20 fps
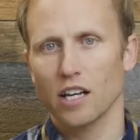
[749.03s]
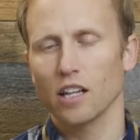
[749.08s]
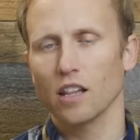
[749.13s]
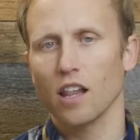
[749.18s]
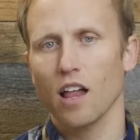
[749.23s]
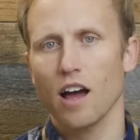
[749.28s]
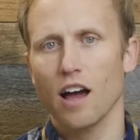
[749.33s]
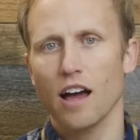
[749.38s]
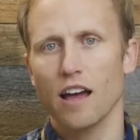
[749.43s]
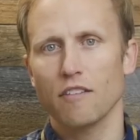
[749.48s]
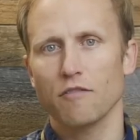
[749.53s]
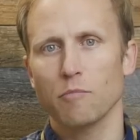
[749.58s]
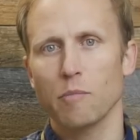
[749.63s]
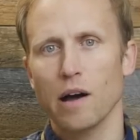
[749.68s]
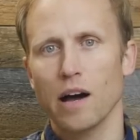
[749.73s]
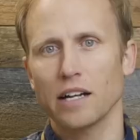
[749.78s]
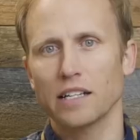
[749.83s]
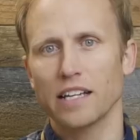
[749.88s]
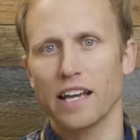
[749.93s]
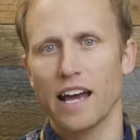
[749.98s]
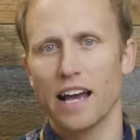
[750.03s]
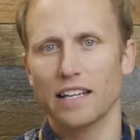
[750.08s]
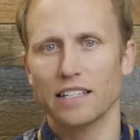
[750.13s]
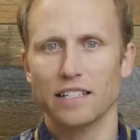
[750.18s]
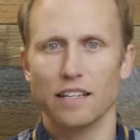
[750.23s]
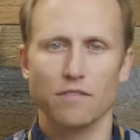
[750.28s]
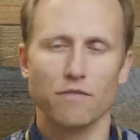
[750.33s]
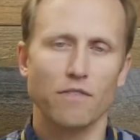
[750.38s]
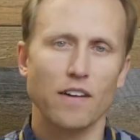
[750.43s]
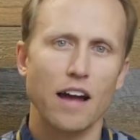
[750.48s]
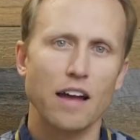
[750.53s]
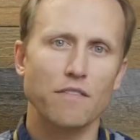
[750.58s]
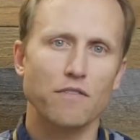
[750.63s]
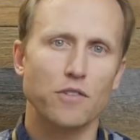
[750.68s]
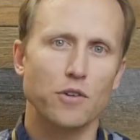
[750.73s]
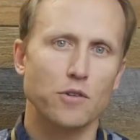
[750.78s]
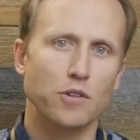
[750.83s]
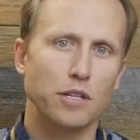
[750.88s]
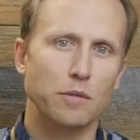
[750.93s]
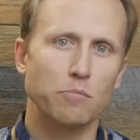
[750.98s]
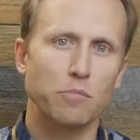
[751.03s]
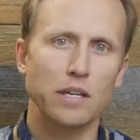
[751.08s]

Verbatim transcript: a live podcast at 5:30